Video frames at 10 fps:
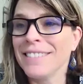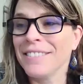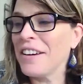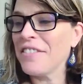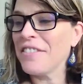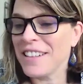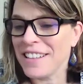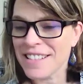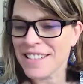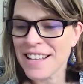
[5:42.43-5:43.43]
or whatever it
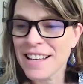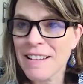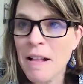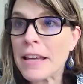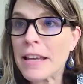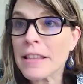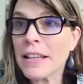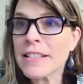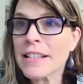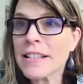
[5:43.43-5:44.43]
is. Taking the
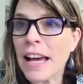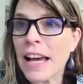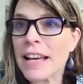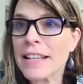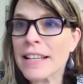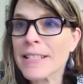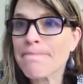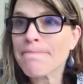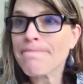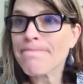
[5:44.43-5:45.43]
latest class,